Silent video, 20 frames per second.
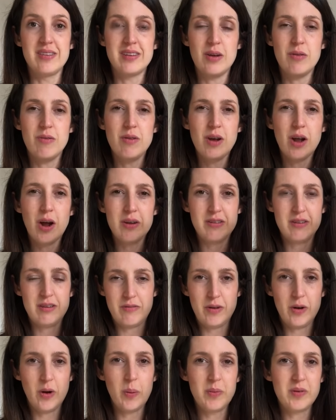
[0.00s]
So loads of
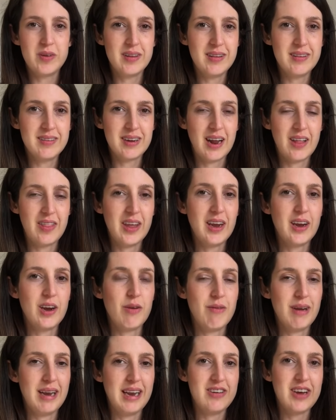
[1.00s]
different options and I think it
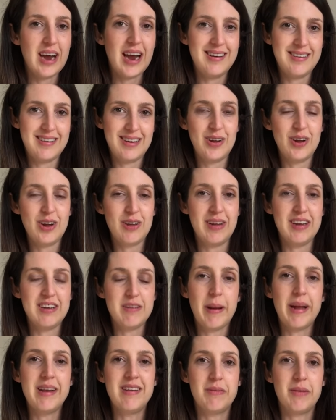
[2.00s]
could really change the look of it
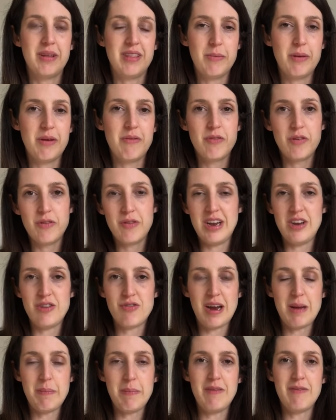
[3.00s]
depending whether you went for a really
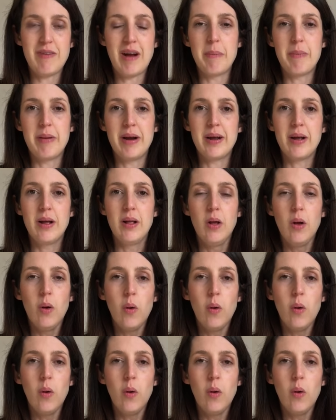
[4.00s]
drapey fabric